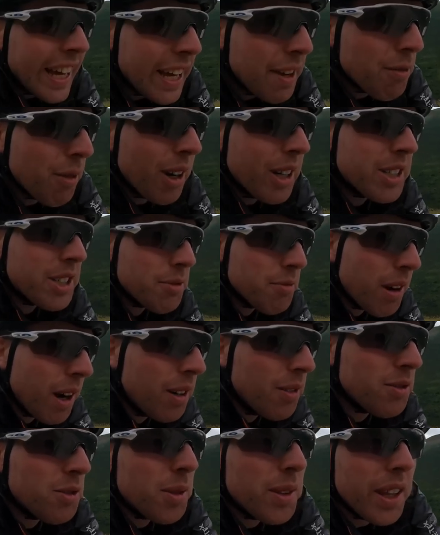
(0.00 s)
he rides
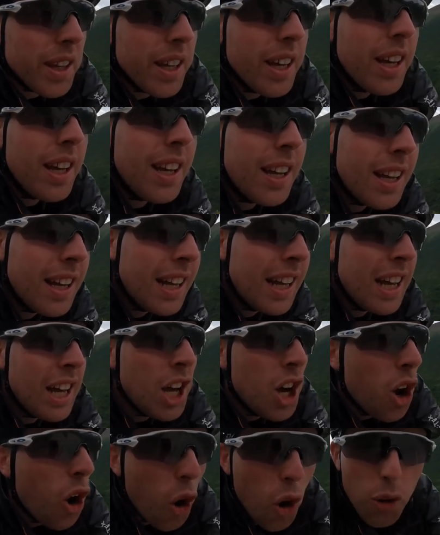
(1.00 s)
around with a
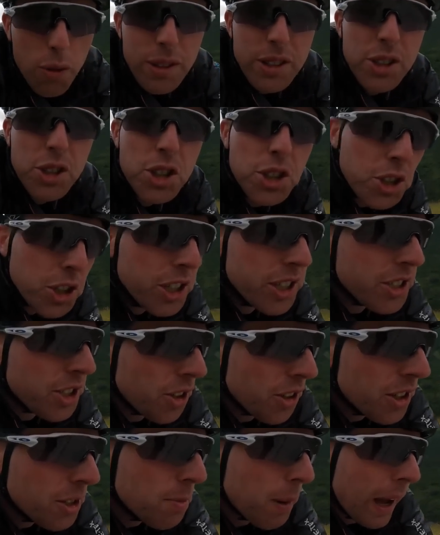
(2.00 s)
orange
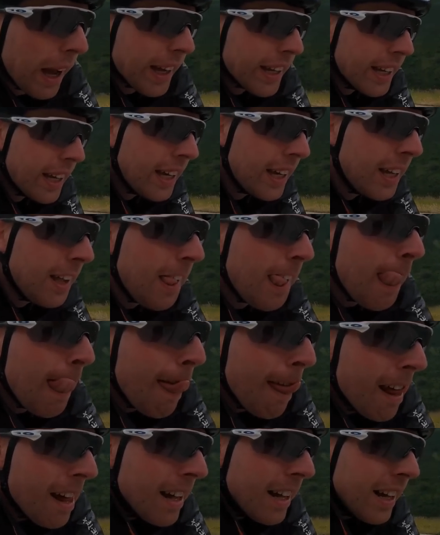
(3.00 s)
jersey on his back
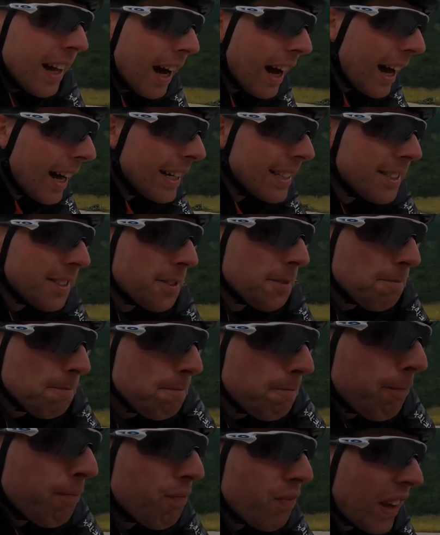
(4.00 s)
and
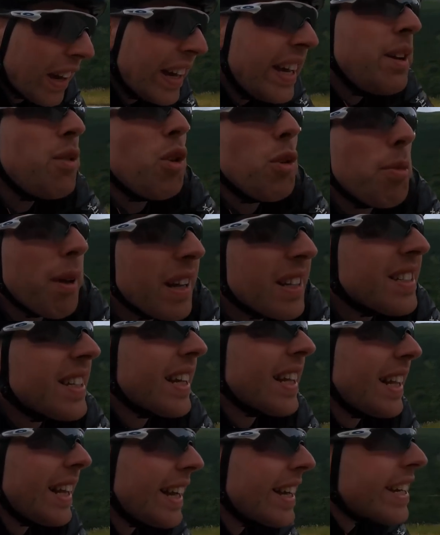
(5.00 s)
he will
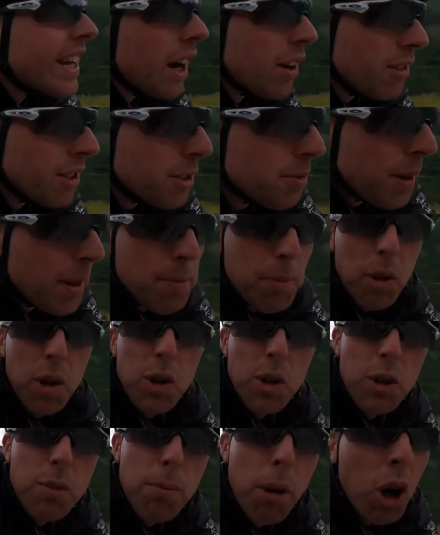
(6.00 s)
basically encourage
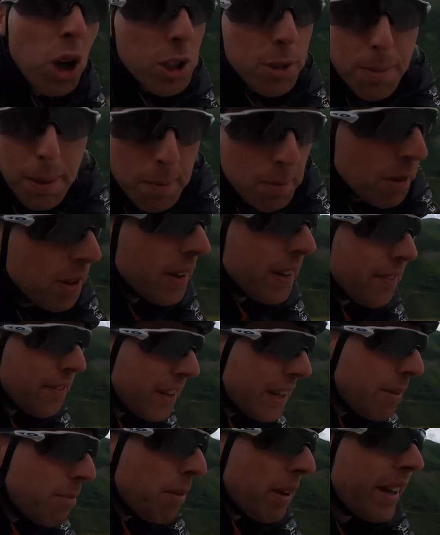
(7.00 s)
people, push people
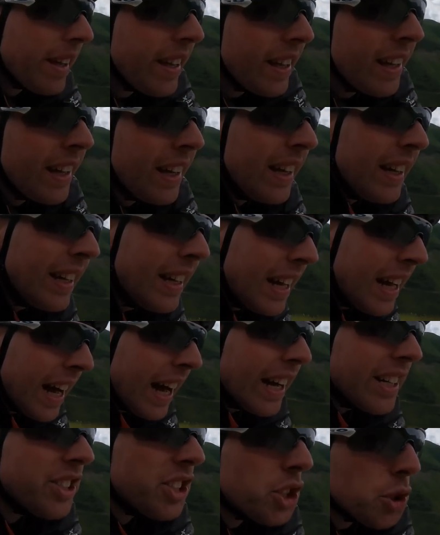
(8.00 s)
if need be,
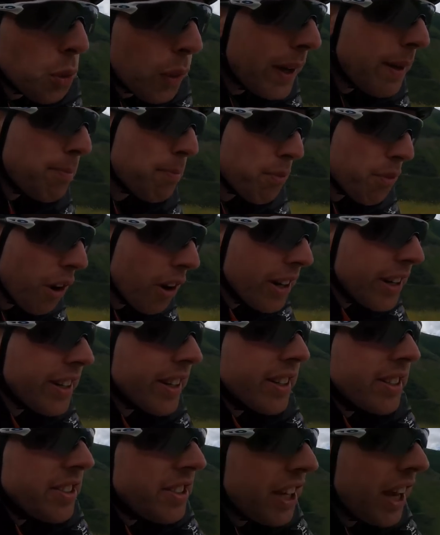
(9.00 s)
and sweep
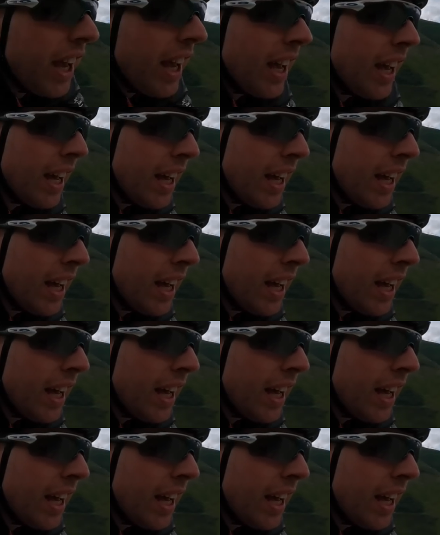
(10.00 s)
riders